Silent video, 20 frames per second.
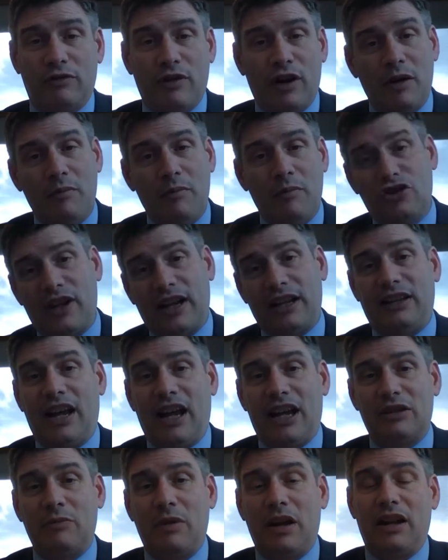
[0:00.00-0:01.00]
very much like
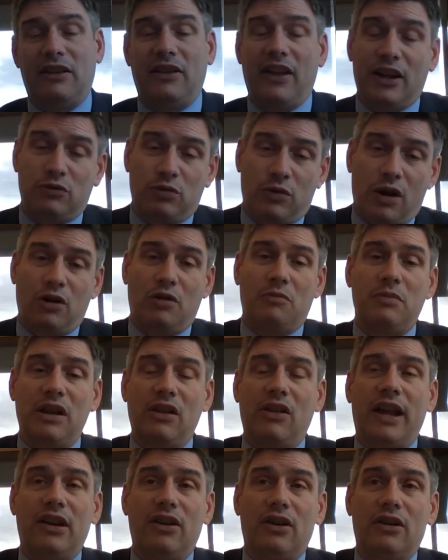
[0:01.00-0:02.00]
Tasmania, and that's where I'm going to
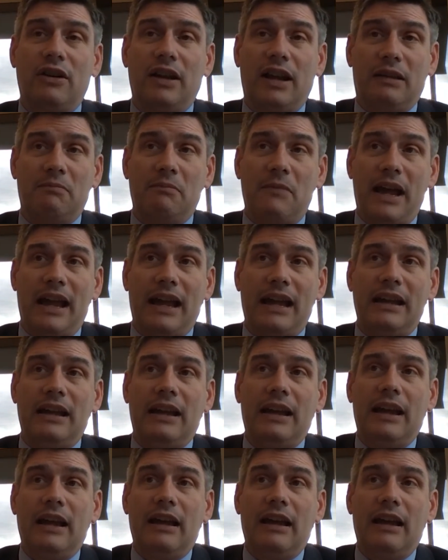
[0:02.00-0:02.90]
be later in May.